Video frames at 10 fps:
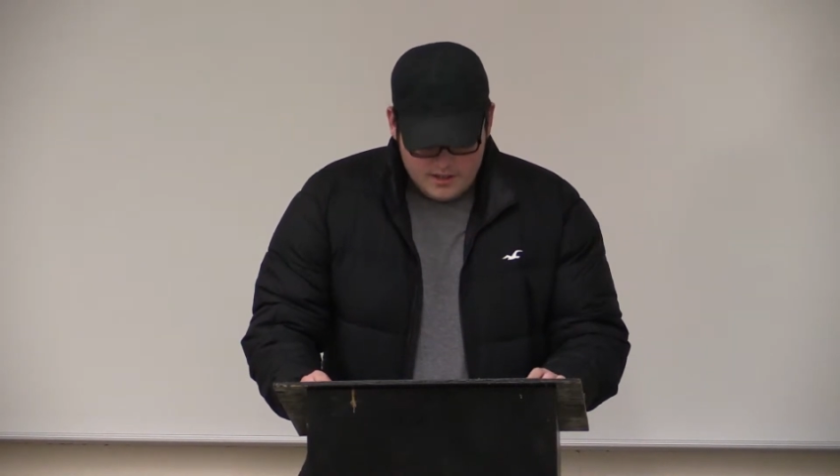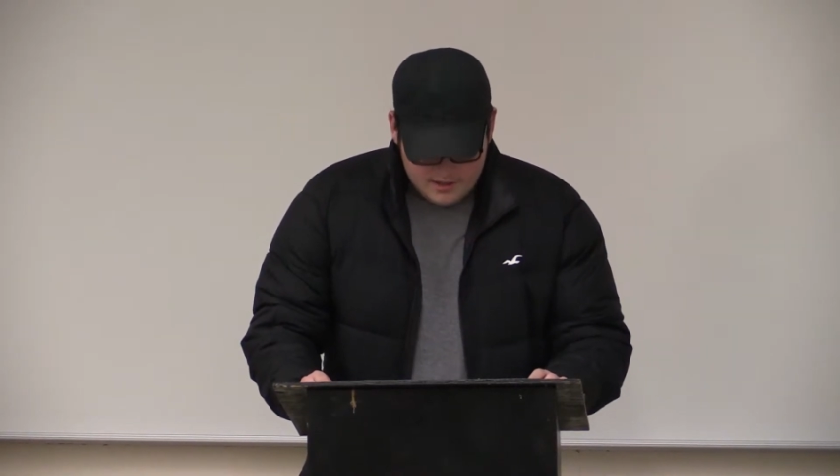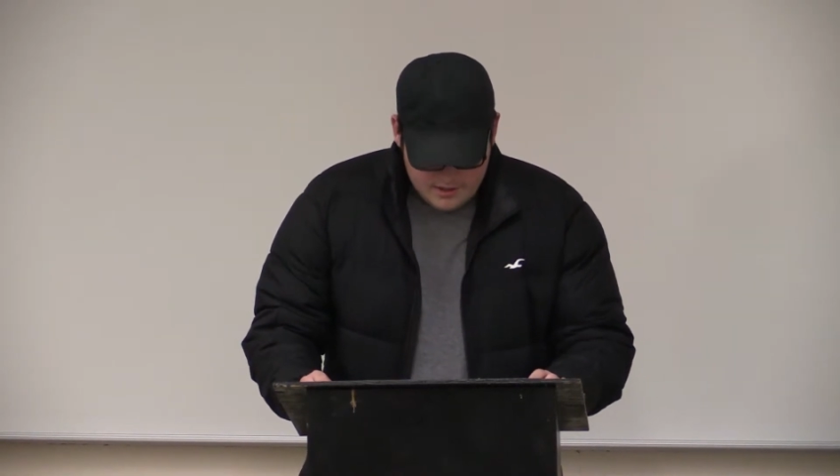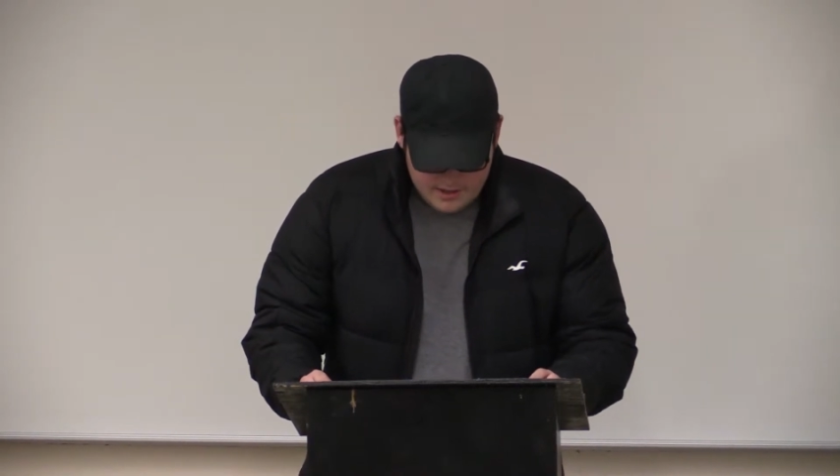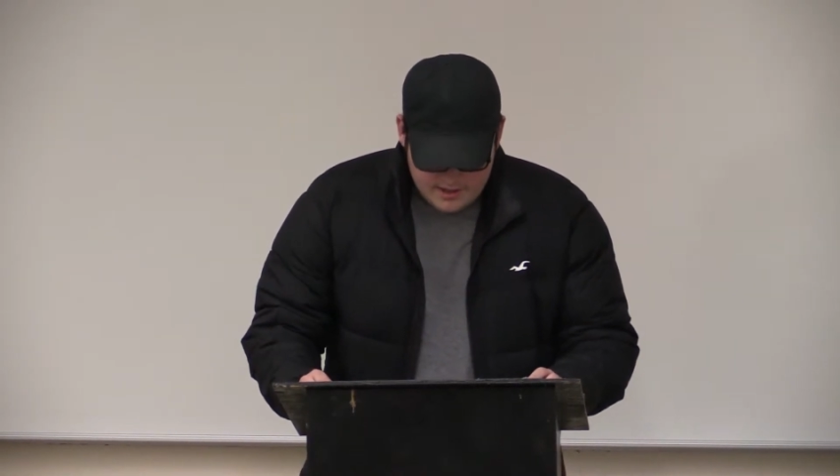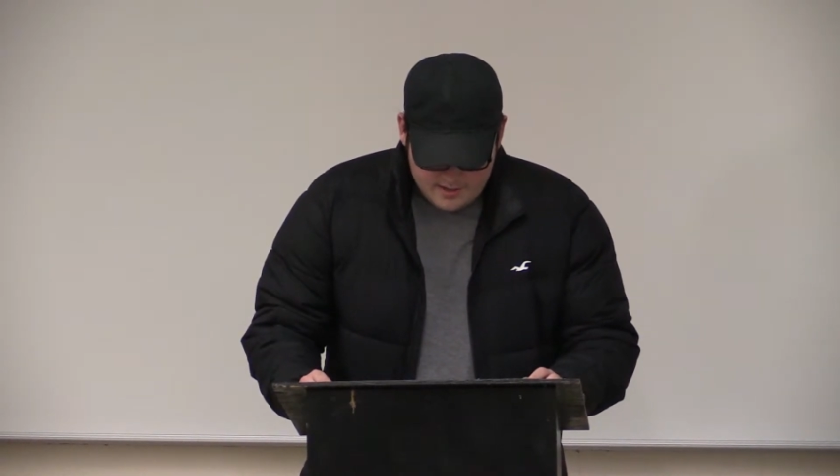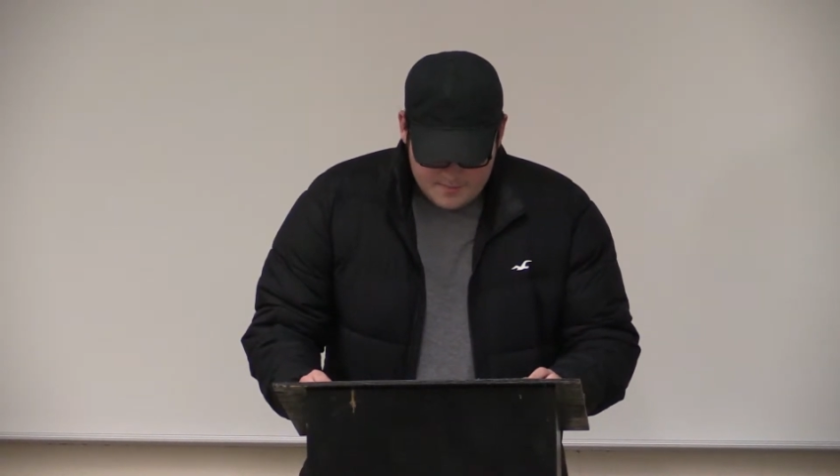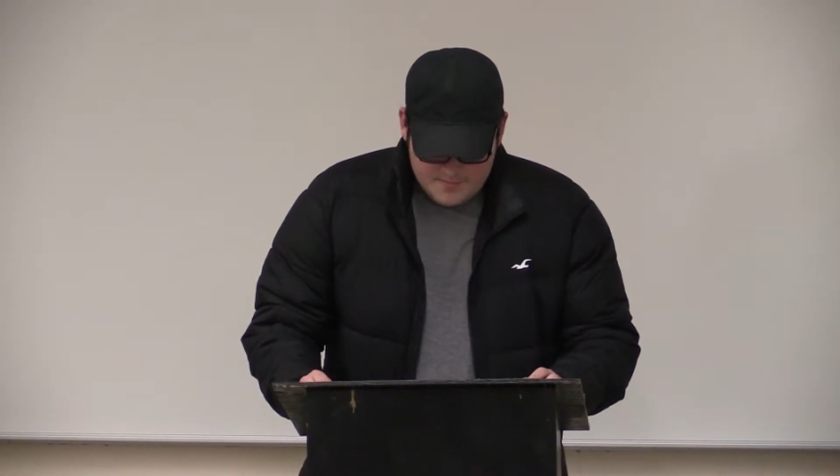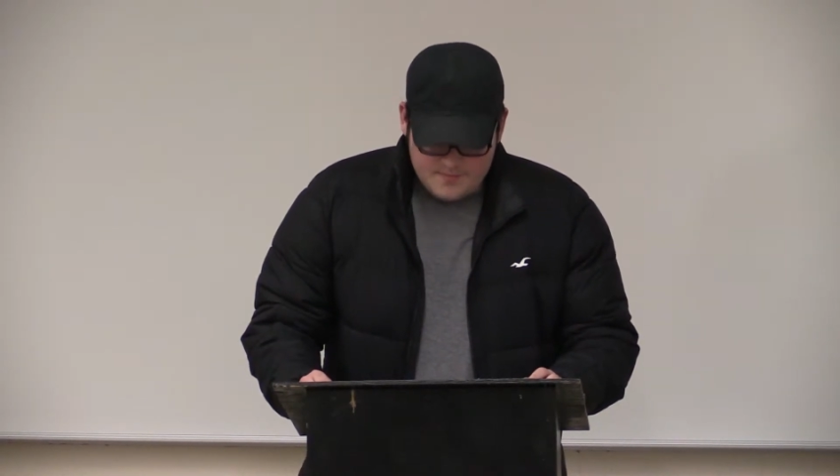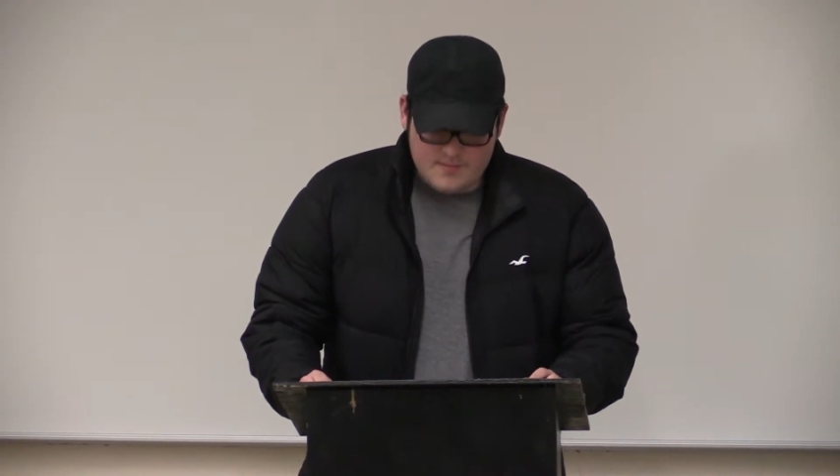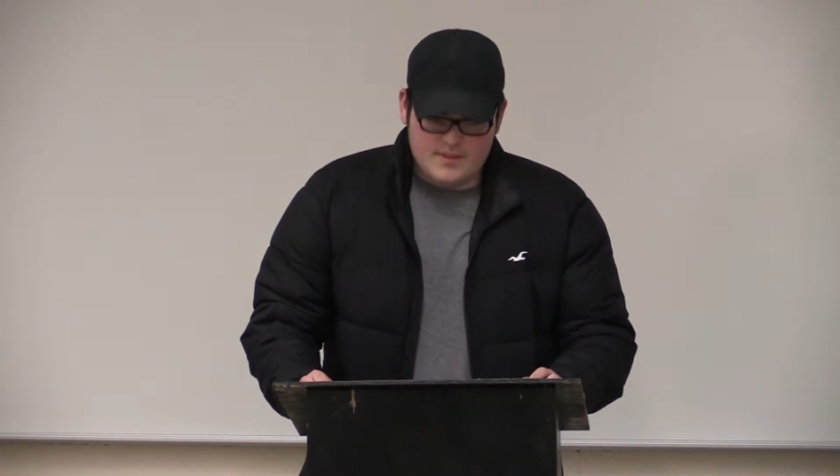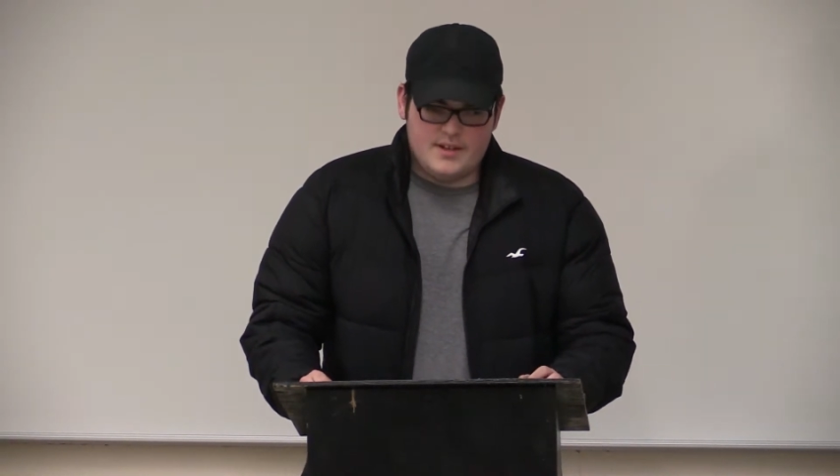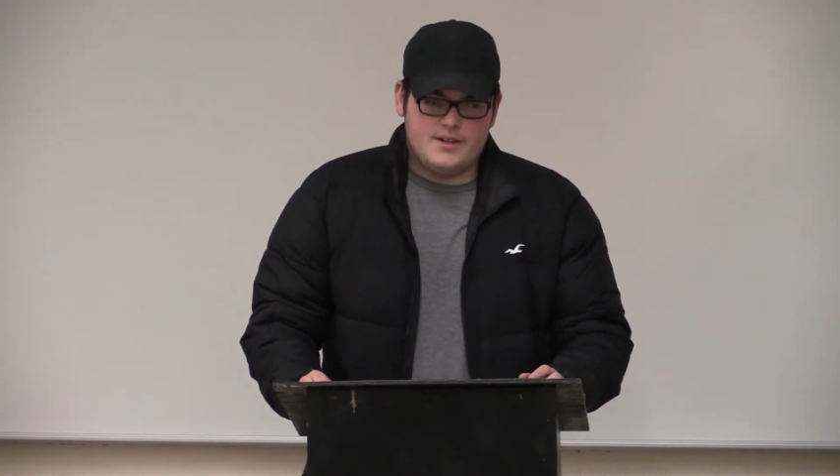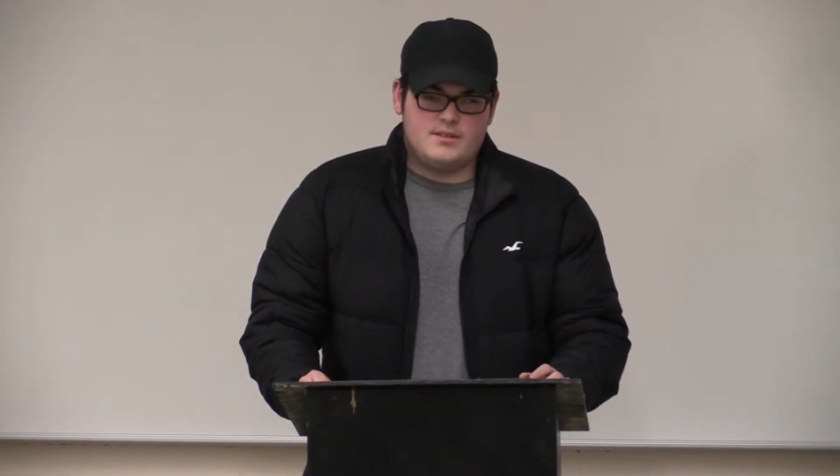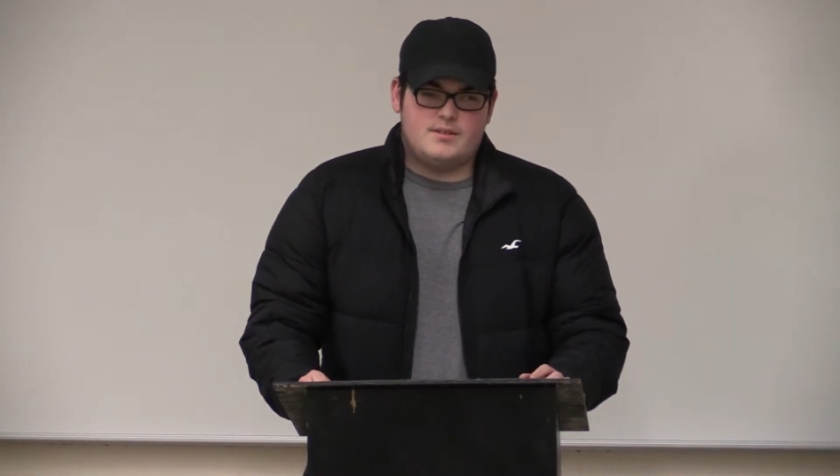In the game,
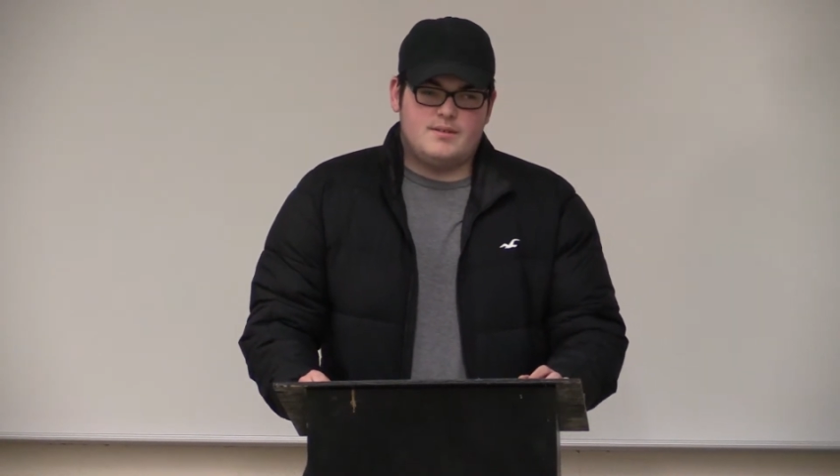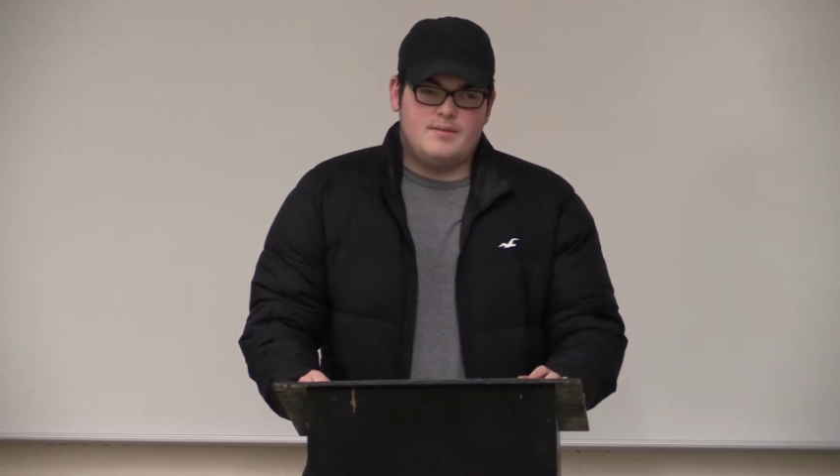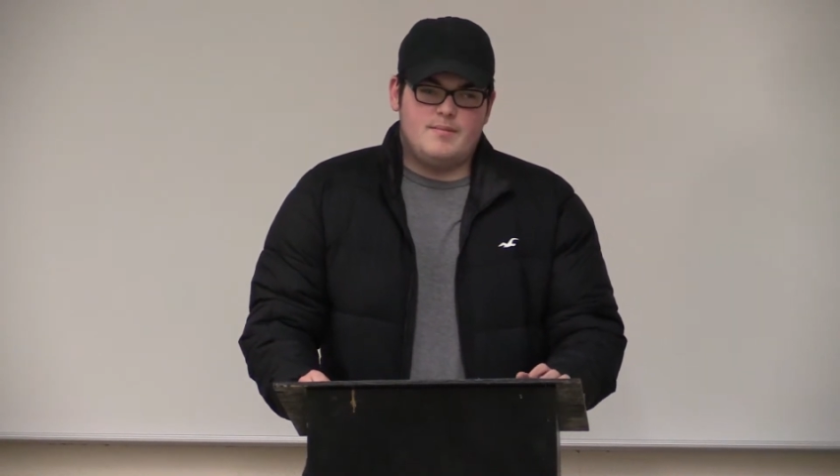there's